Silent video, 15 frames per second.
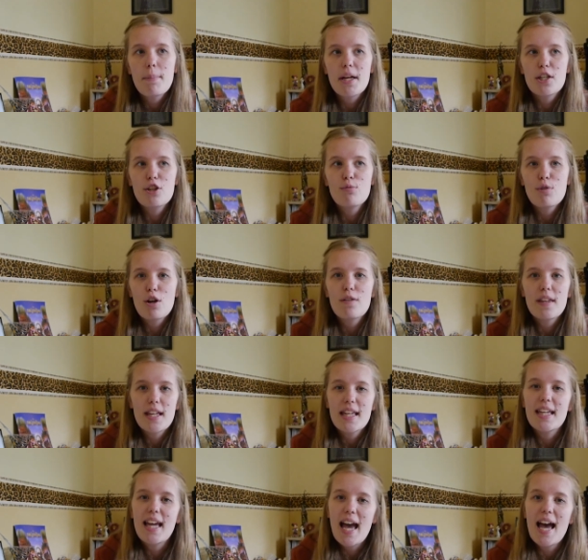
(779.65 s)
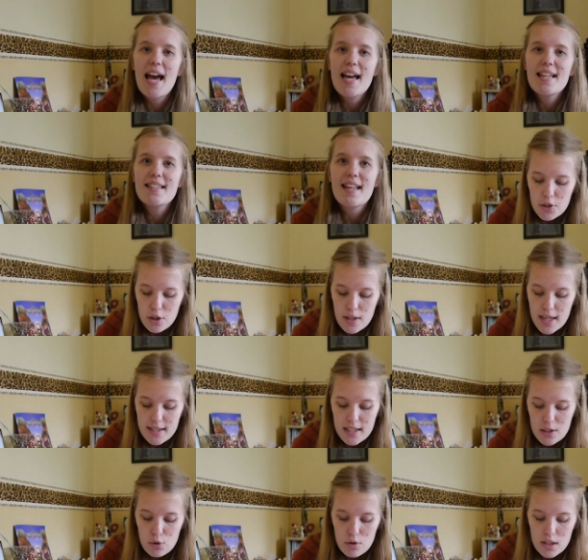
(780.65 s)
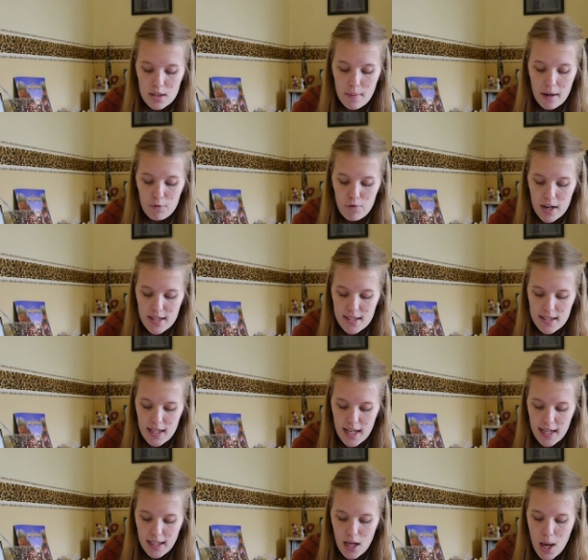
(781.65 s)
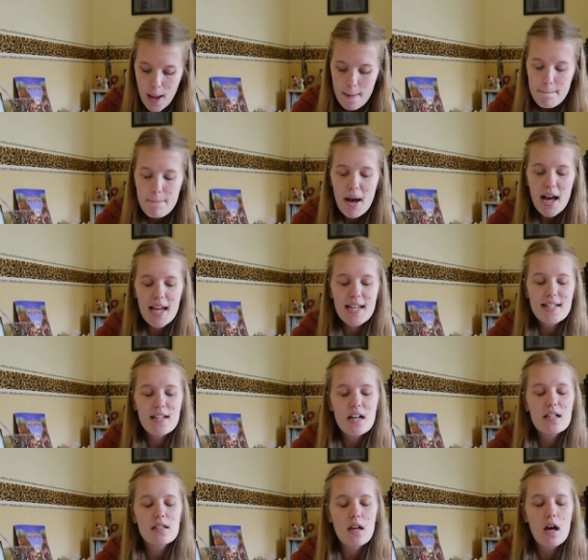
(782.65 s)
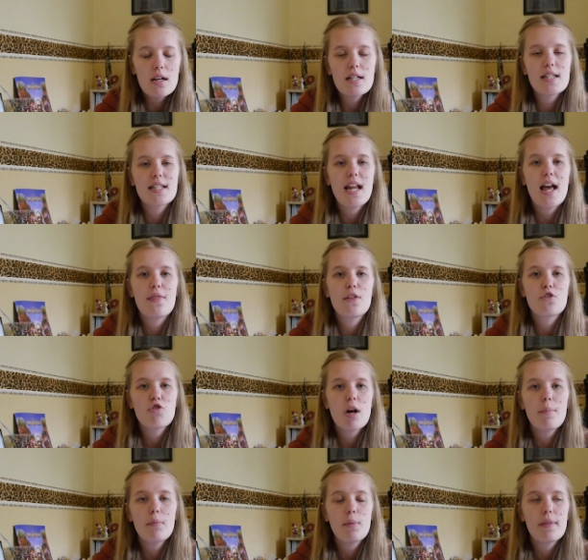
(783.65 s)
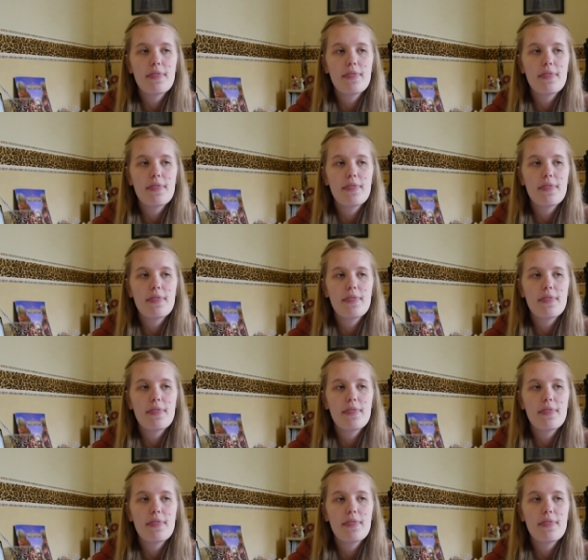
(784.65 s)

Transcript: but you know that he cares. So yes, he talks about resting, but he does understand the trouble